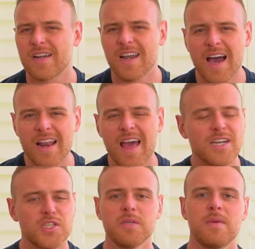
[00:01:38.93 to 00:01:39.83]
not
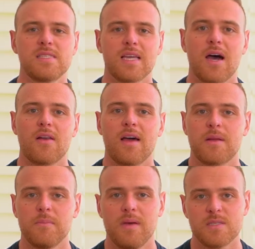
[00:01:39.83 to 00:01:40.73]
actually missing out
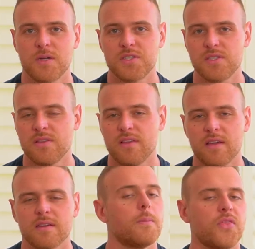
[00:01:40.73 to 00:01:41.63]
on as much as you think.